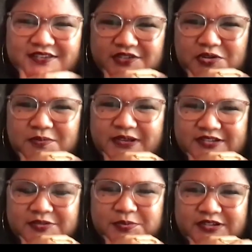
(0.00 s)
so much
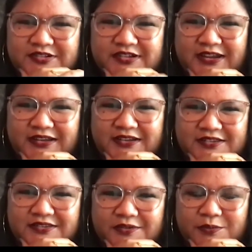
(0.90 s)
appreciate
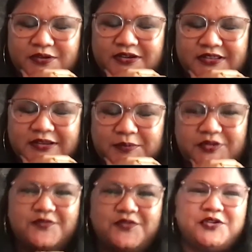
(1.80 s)
the work that both
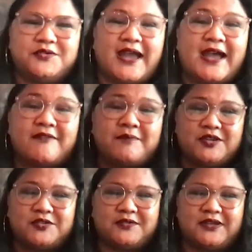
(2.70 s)
of you have been
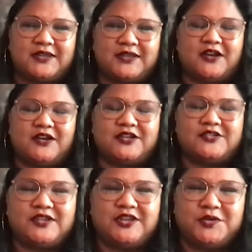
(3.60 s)
doing and are
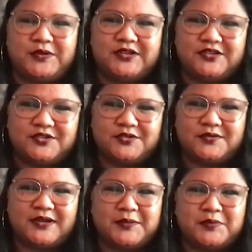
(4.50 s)
continuing to do.
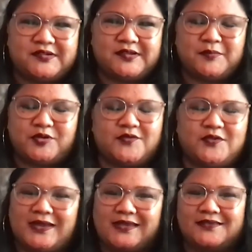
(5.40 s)
I appreciate both of you
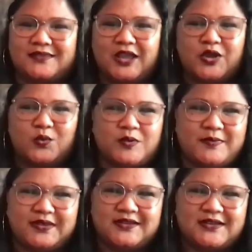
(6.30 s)
as
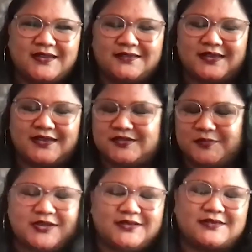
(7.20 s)
women, as Asian
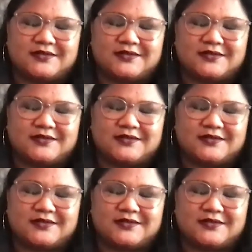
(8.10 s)
Americans, as